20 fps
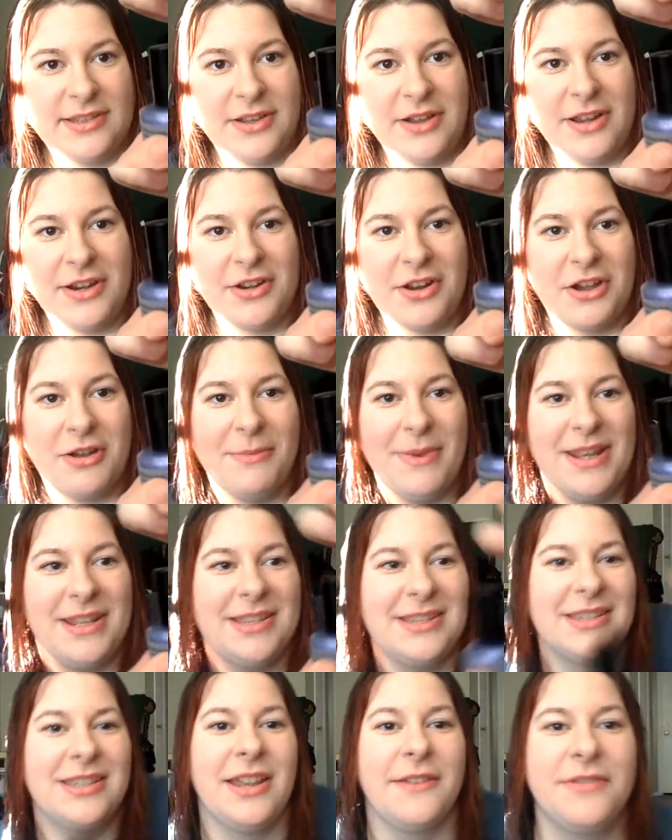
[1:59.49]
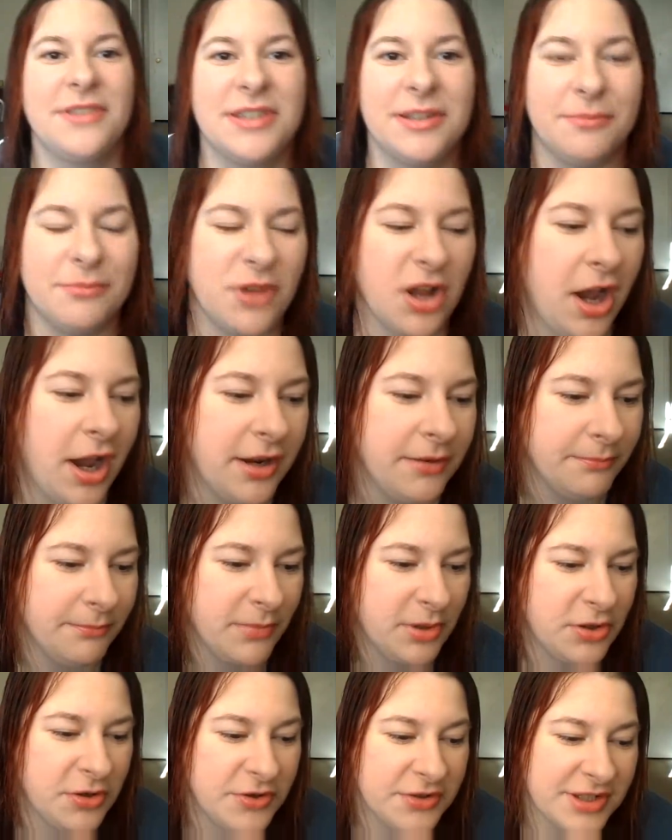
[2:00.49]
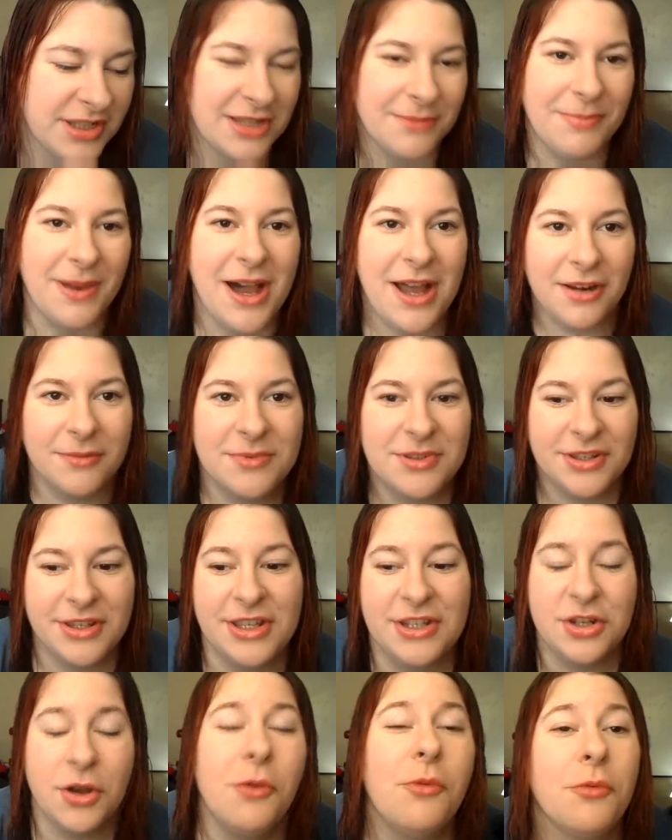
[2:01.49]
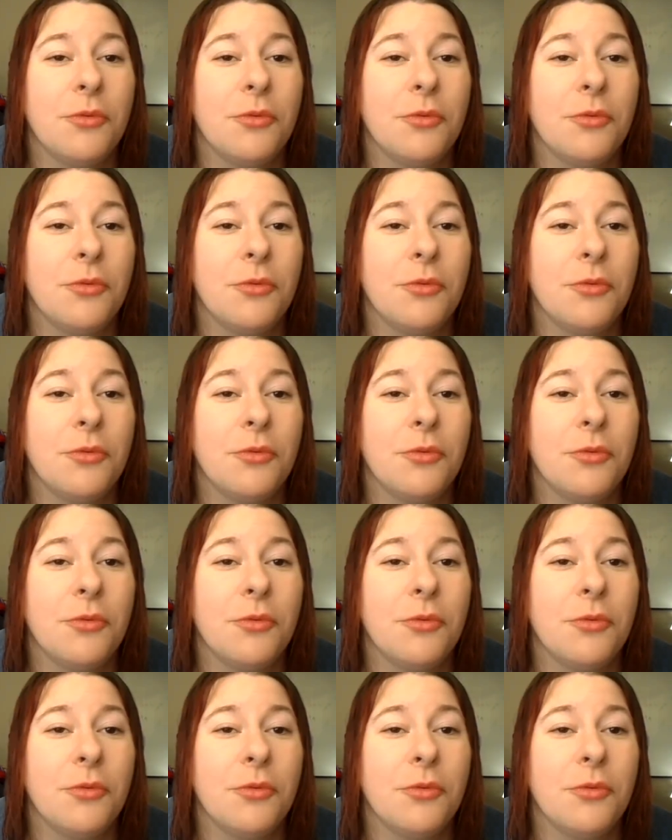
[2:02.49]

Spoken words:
So I don't know, I might stuff some cotton balls at the bottom so they